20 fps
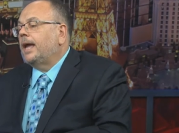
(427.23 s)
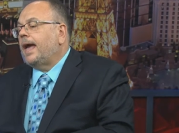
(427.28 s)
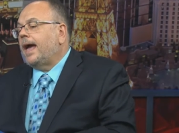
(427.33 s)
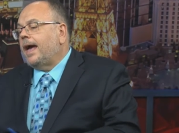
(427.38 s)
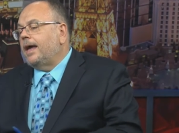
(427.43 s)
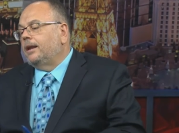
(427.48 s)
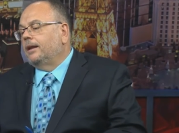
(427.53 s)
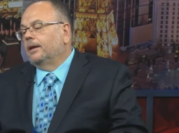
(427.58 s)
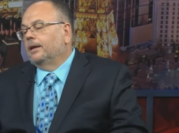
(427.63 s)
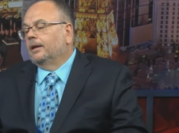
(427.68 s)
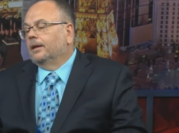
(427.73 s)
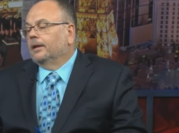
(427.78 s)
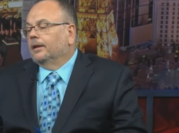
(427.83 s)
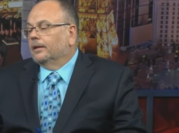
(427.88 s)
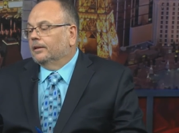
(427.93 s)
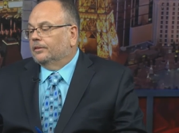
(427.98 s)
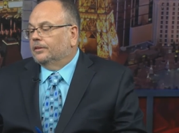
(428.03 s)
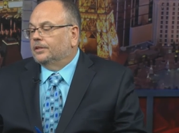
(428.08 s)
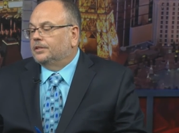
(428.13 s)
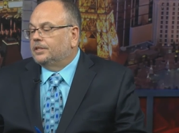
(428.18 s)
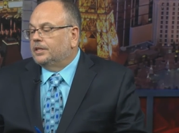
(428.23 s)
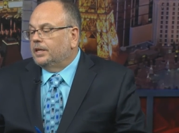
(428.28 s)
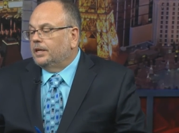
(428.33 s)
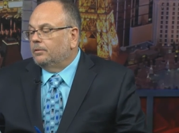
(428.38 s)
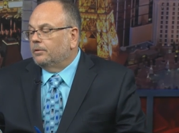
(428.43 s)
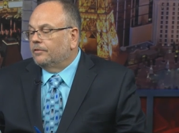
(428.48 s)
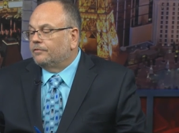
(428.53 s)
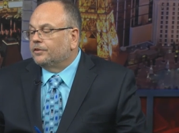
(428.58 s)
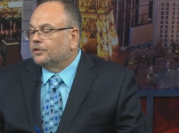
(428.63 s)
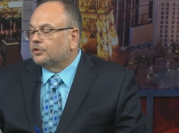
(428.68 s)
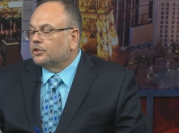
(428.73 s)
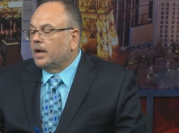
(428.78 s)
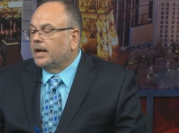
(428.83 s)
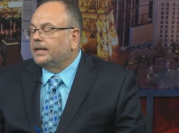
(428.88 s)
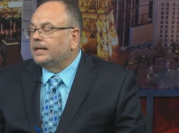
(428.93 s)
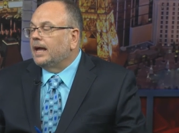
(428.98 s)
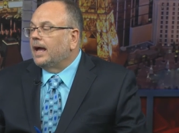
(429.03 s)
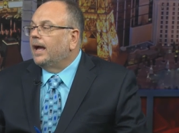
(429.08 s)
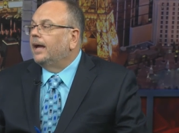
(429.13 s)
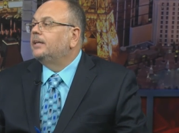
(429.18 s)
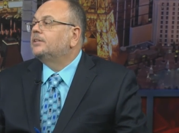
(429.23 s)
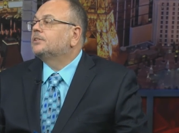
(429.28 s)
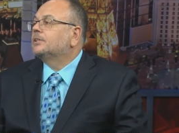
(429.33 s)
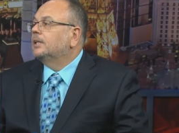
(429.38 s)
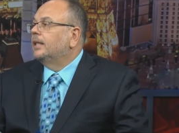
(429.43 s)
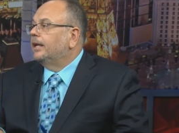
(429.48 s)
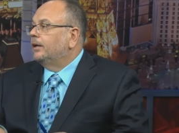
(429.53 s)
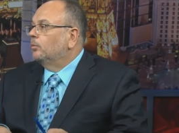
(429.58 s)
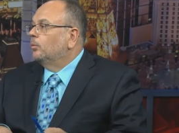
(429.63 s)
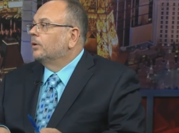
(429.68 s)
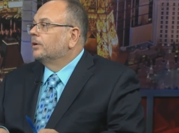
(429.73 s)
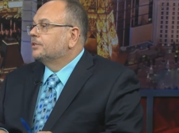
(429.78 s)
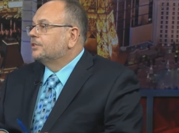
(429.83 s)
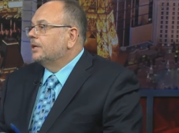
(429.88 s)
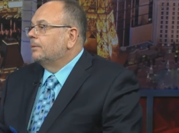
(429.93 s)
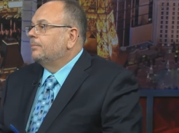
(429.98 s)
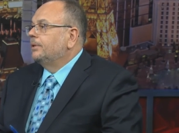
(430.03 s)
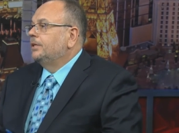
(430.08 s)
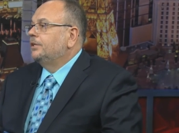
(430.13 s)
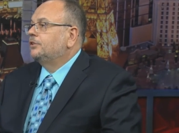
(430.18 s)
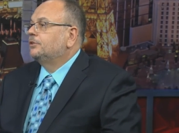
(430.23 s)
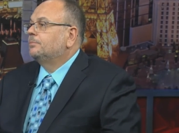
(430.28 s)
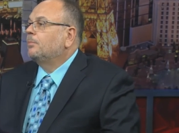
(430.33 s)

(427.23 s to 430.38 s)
at the team, if you're trying to isolate where some of these